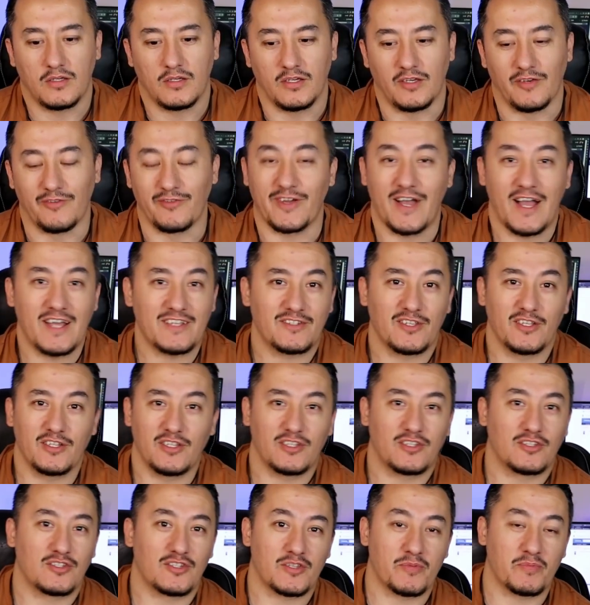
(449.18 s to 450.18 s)
If you guys
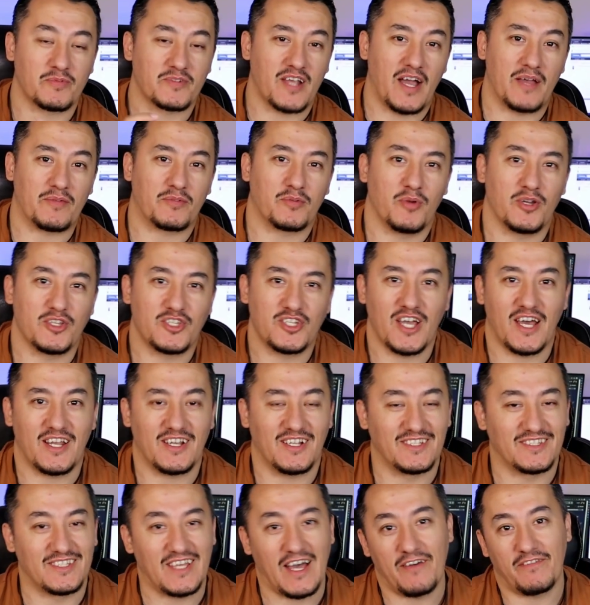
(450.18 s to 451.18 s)
didn't subscribe to my
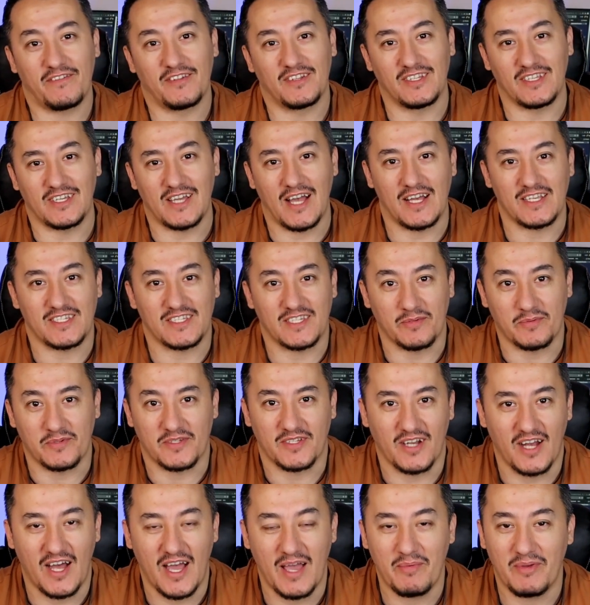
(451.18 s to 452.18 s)
channel, definitely guys
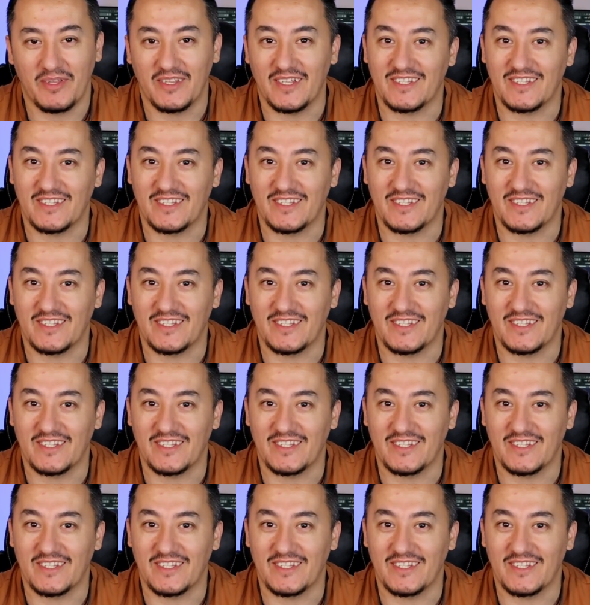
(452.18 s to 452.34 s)
subscribe it.